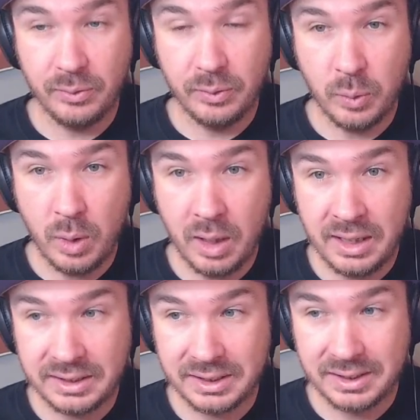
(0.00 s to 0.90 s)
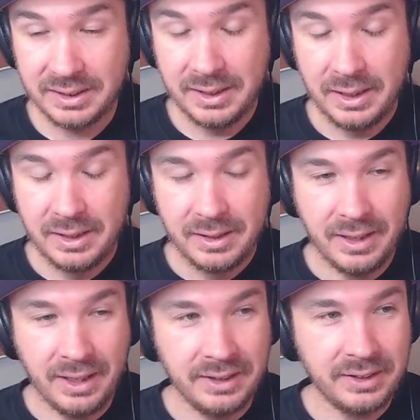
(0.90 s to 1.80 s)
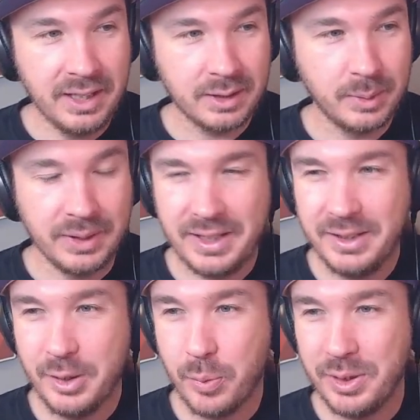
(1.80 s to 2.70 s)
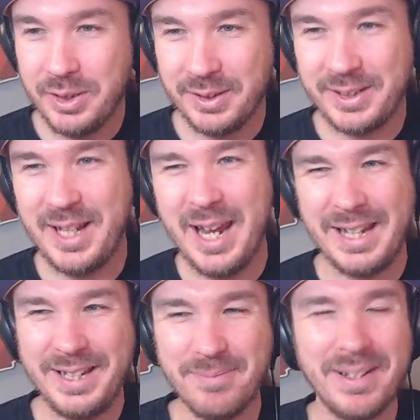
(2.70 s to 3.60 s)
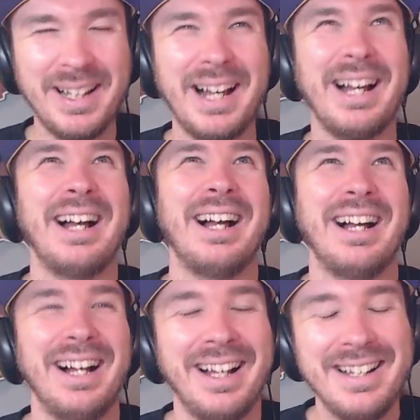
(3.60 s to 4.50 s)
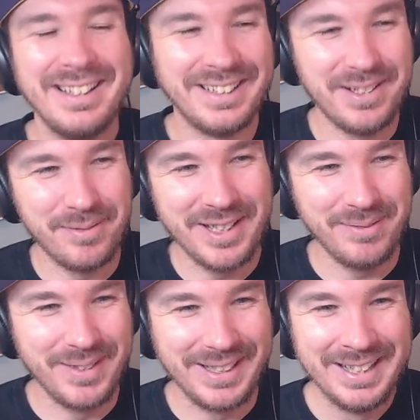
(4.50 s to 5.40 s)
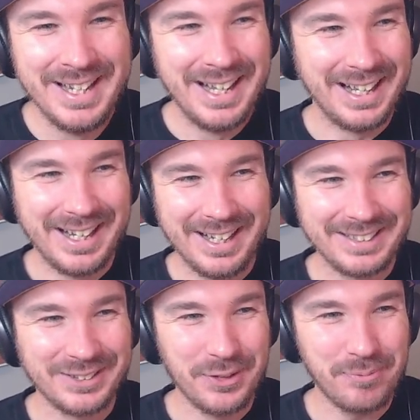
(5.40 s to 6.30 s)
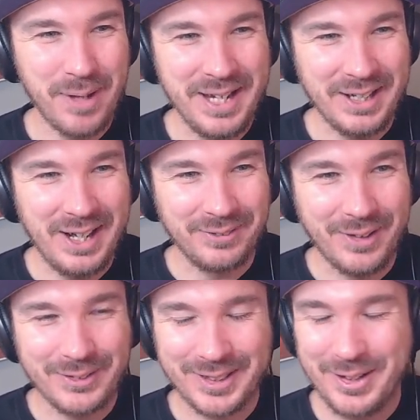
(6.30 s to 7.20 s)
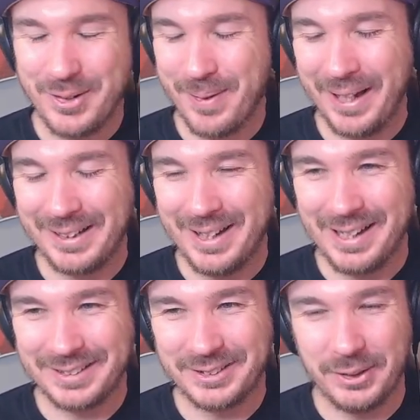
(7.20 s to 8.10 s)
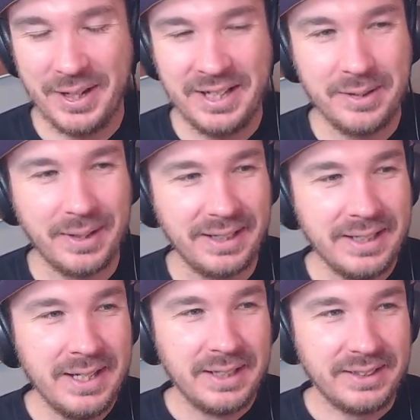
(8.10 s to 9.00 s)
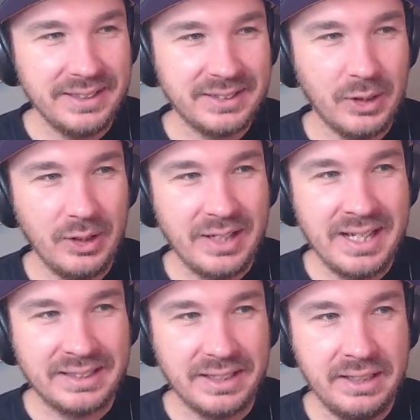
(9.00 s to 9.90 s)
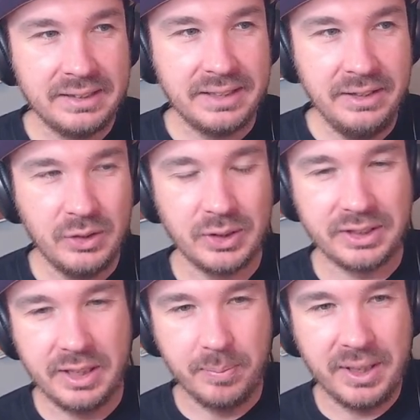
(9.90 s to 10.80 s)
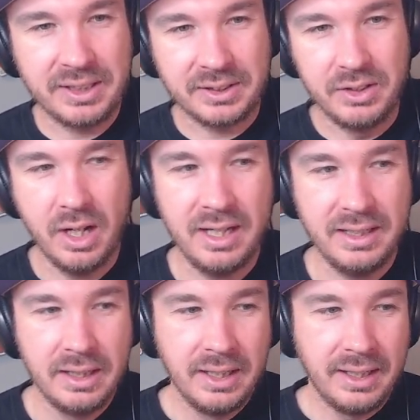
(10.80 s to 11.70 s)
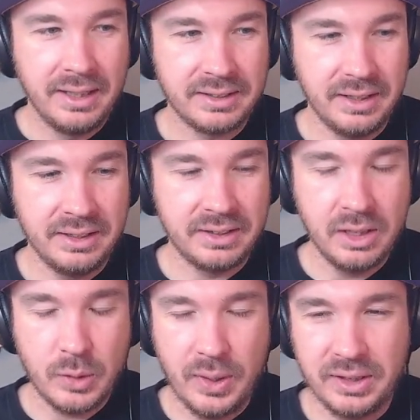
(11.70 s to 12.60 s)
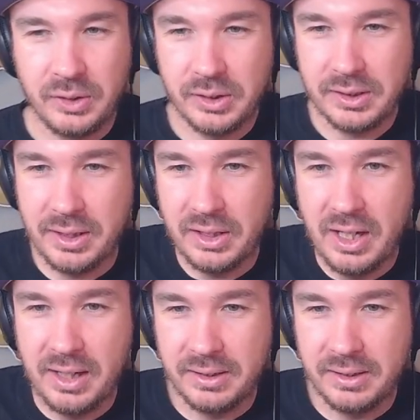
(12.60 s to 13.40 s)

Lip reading: what? And guess what? They ended up winning the game. They beat me. So it paid off. I was like, oh my gosh. So anyway, this card, it's interesting, but it's not quite as good as I thought.